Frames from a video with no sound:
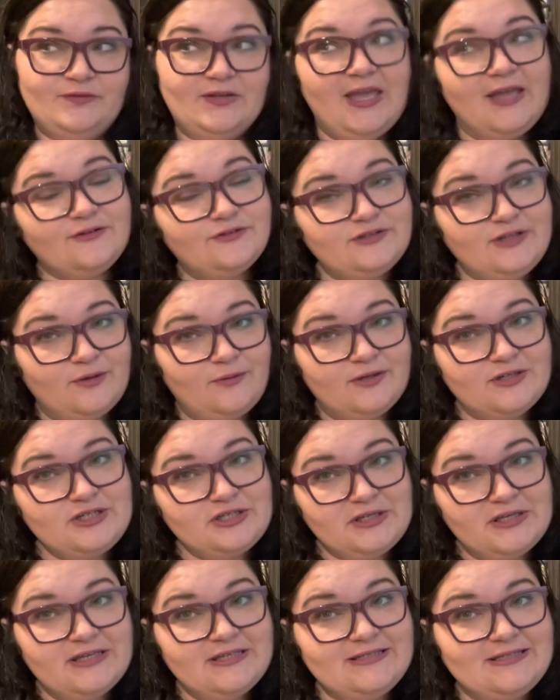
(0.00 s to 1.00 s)
Candle Day wish
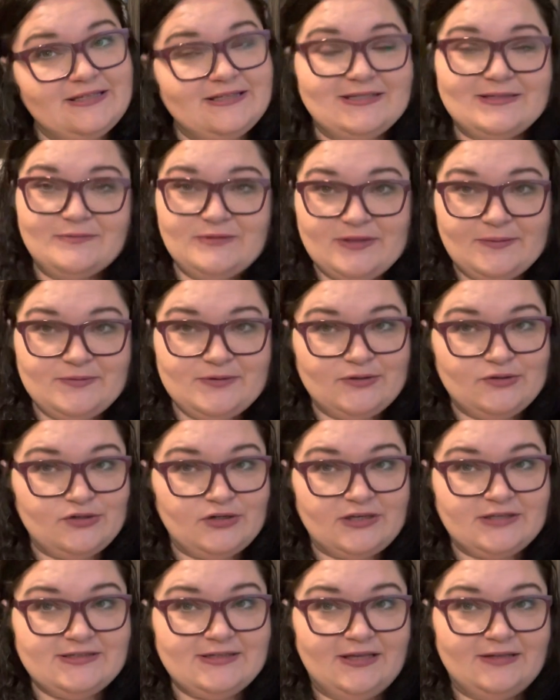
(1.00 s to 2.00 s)
list and some tips and
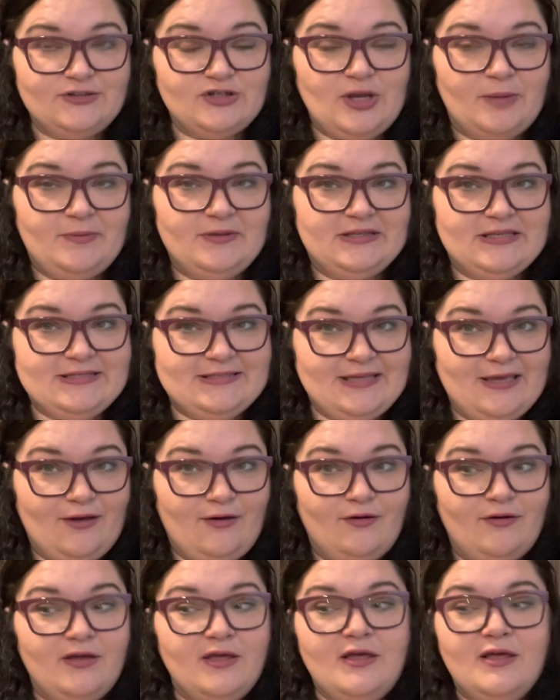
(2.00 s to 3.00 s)
tricks on shopping the
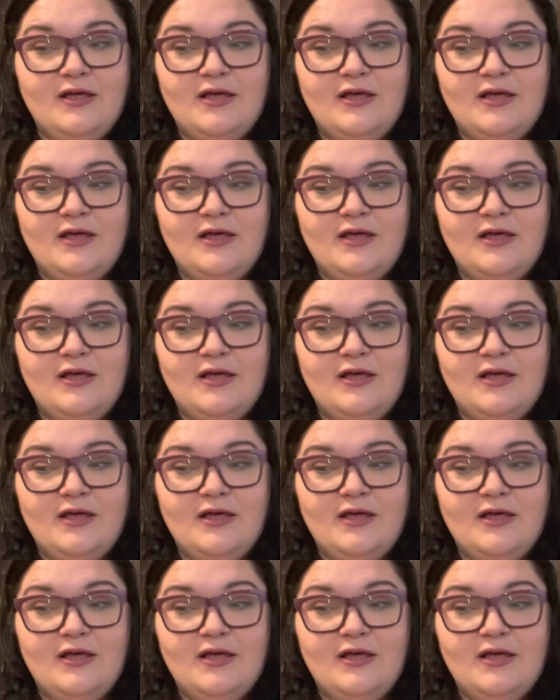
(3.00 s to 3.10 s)
sale.